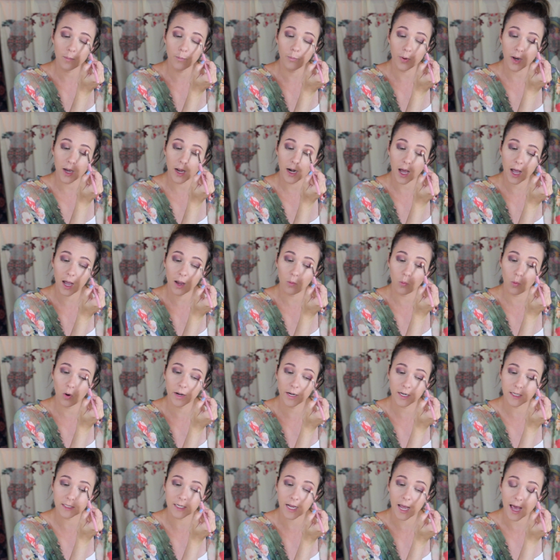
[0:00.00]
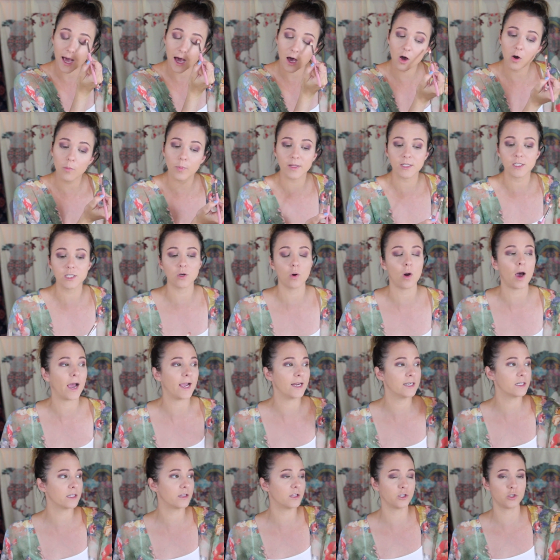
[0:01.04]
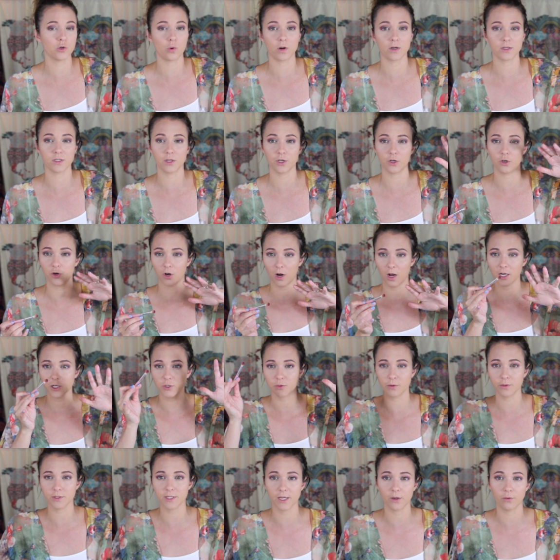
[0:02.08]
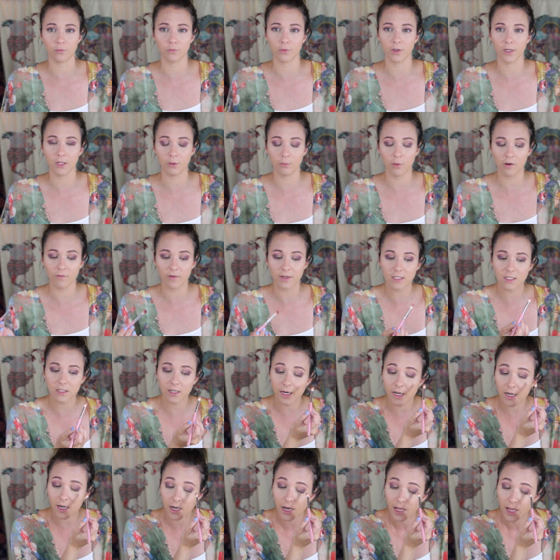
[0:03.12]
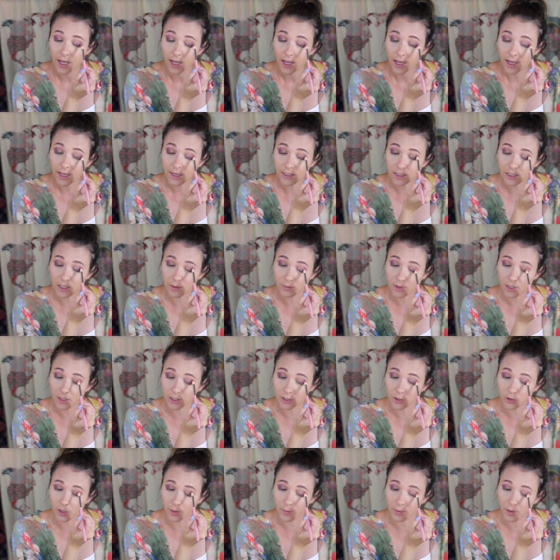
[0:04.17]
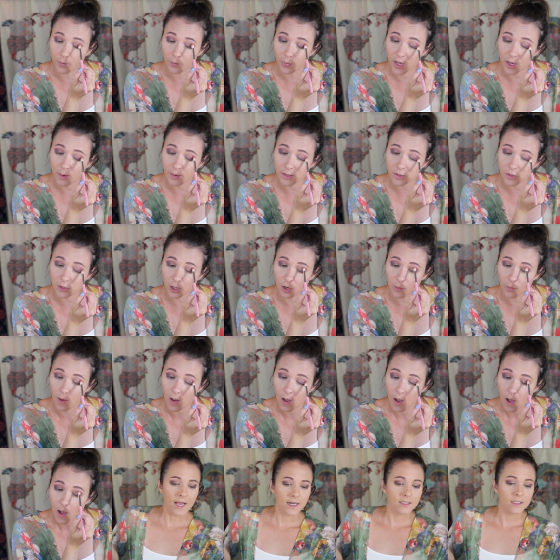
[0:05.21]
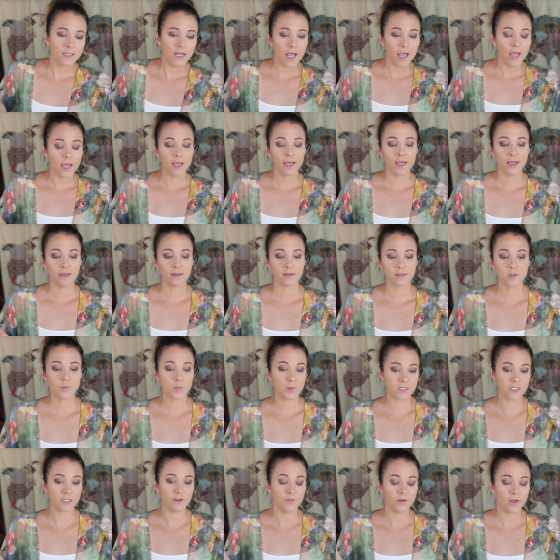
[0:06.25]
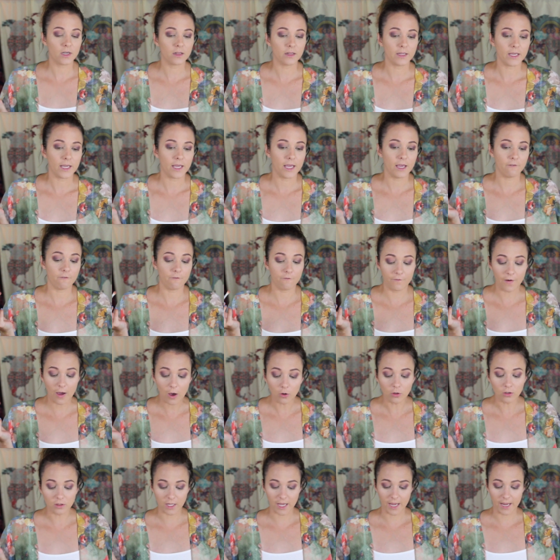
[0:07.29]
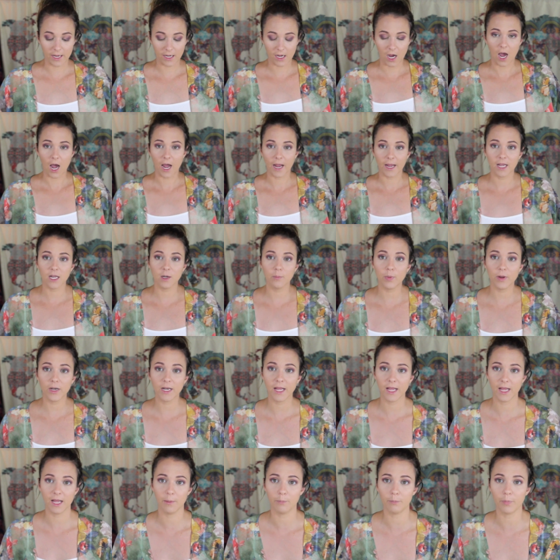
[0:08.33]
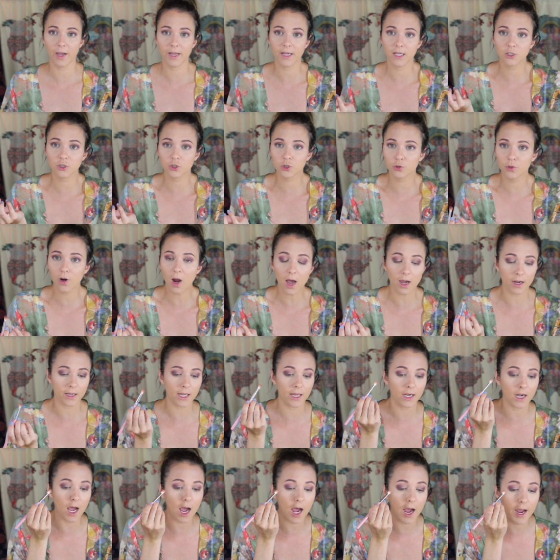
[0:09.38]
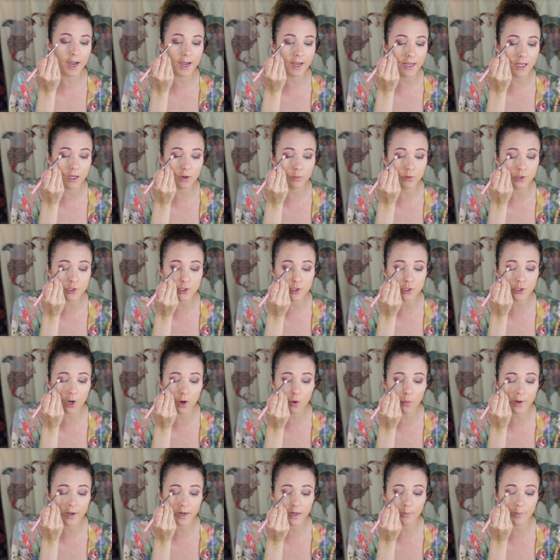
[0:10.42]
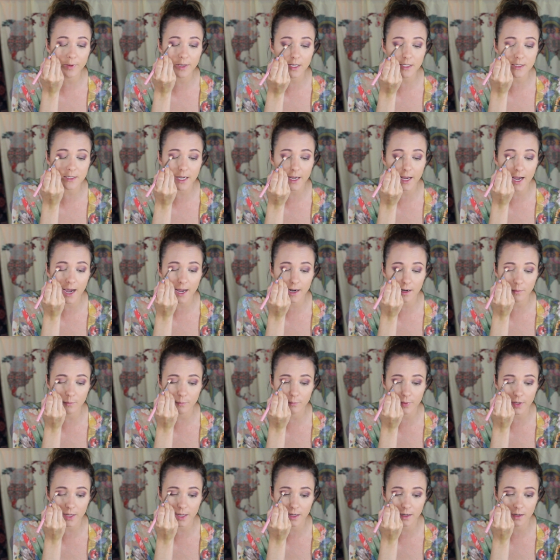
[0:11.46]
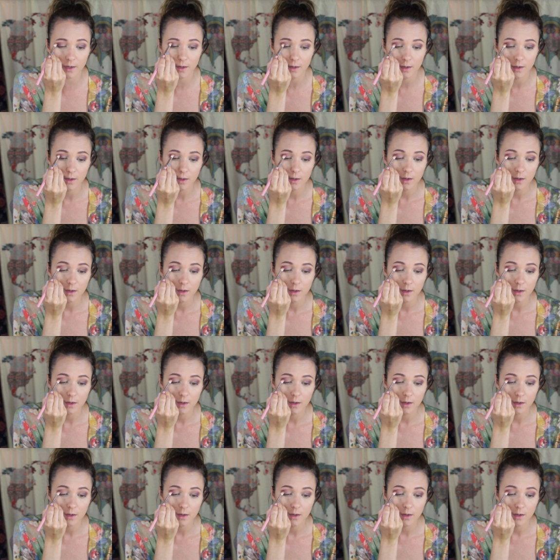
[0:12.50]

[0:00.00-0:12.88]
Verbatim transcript: but I wanted to help and so I did the doors in the garage where it was like really well ventilated and Tim did the trim in the baby's room. That day specifically it felt like I had been hit by a truck and I it was so weird because I hadn't been